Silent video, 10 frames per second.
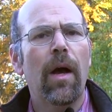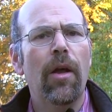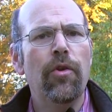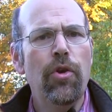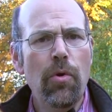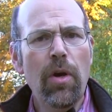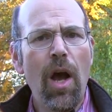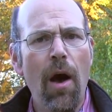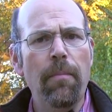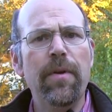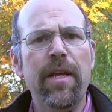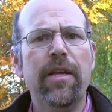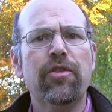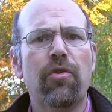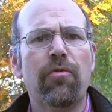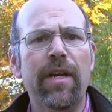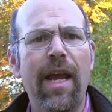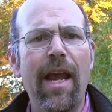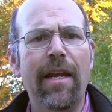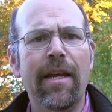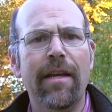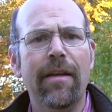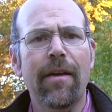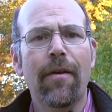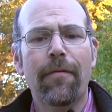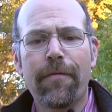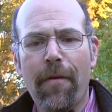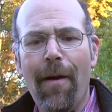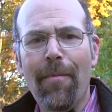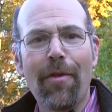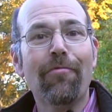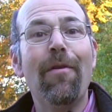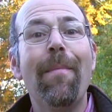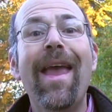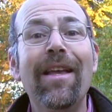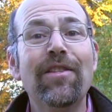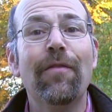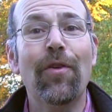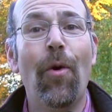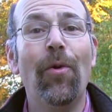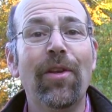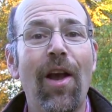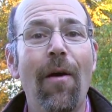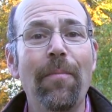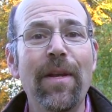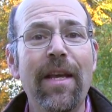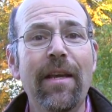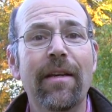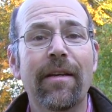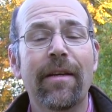a new company is created from the remains of an old company,